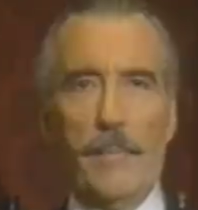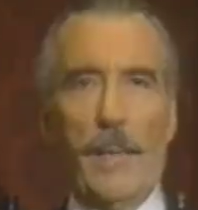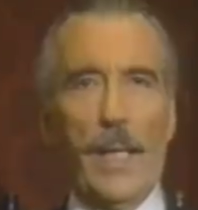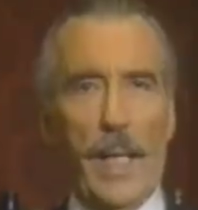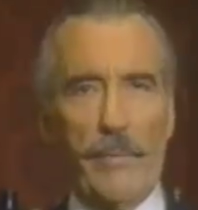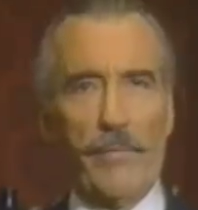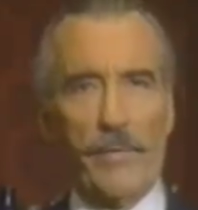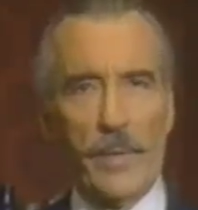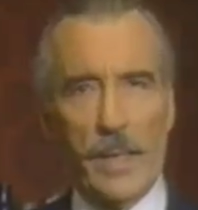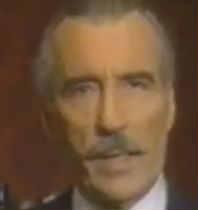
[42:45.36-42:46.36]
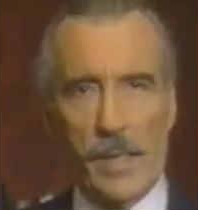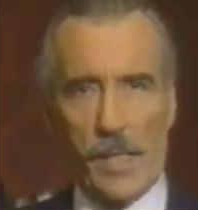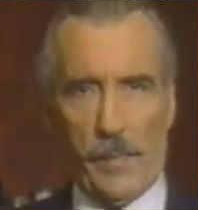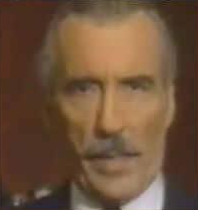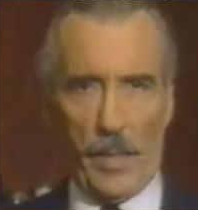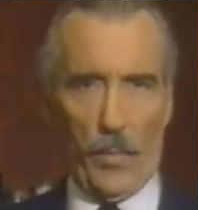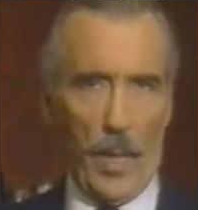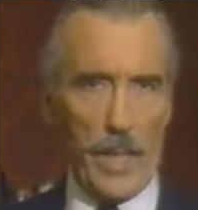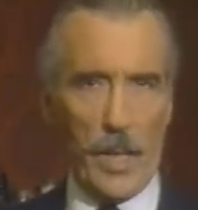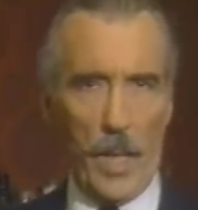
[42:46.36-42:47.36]
My life is spent in
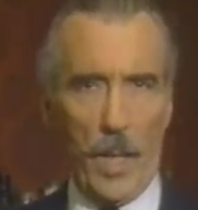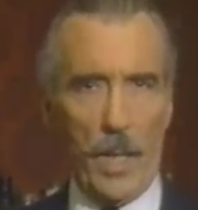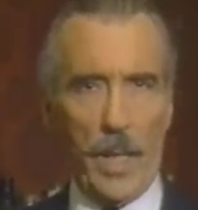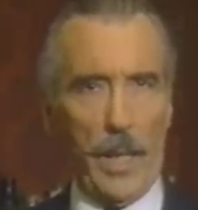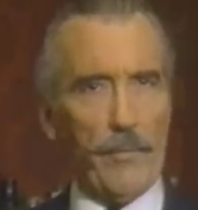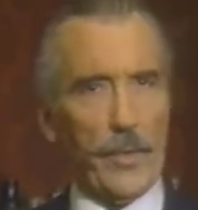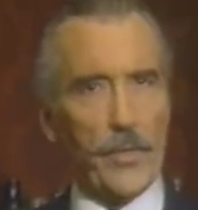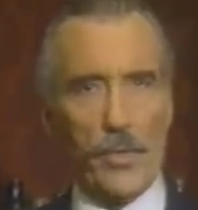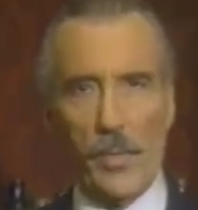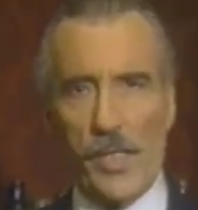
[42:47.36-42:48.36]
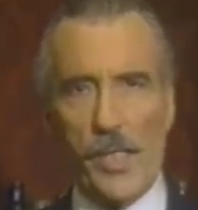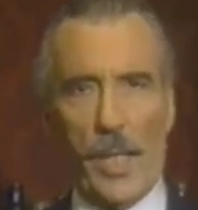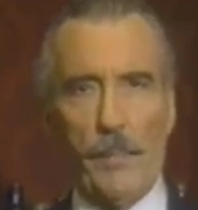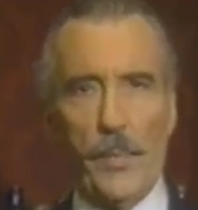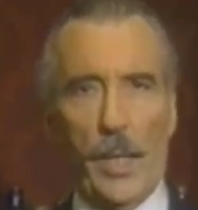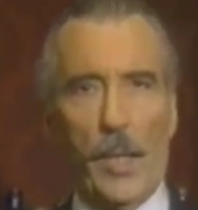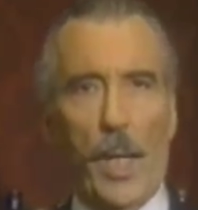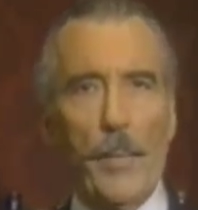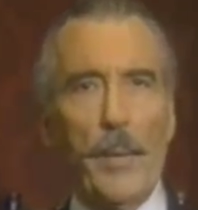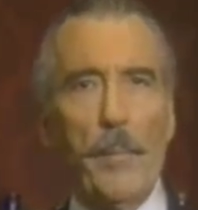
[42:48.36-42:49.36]
one long effort to escape the
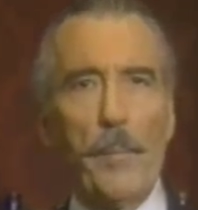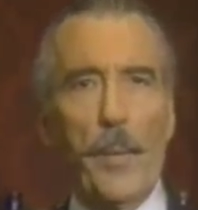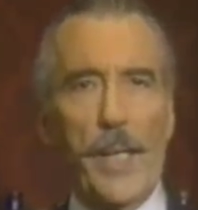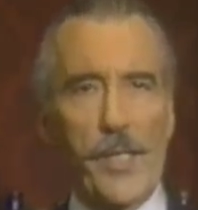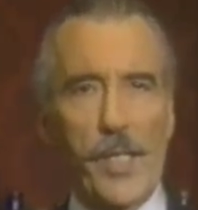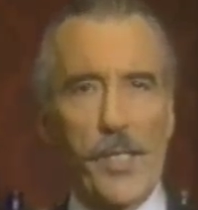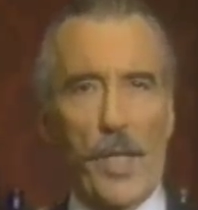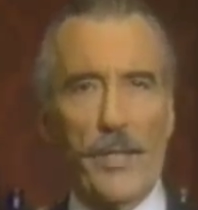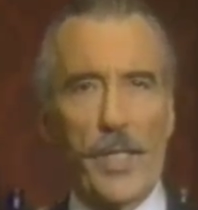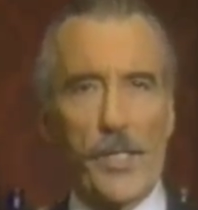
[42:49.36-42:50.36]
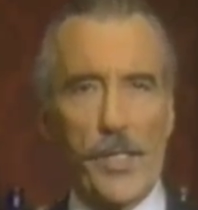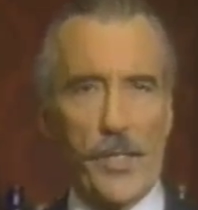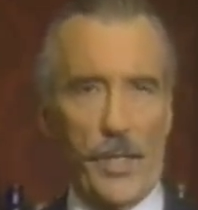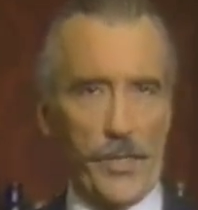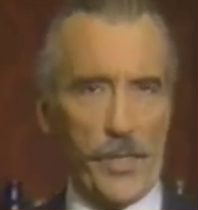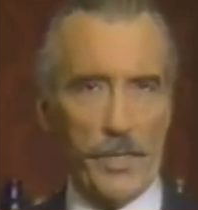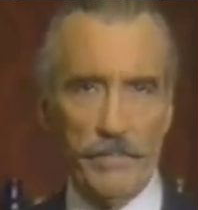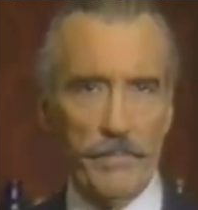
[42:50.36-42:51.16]
commonplaces of existence.